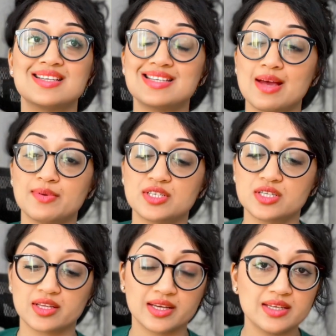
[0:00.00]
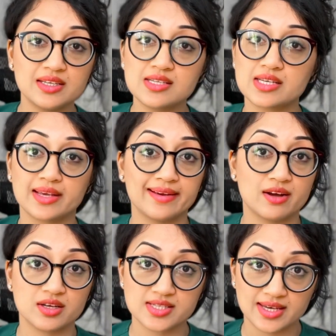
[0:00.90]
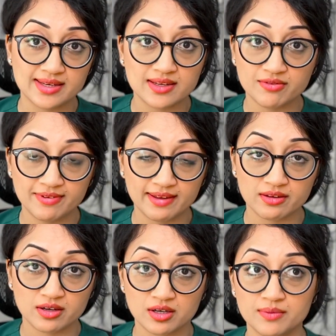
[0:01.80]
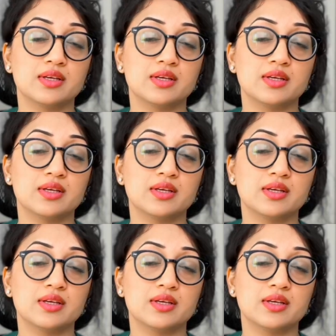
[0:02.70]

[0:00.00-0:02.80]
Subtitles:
damage to the kidneys. It can cause kidney failure.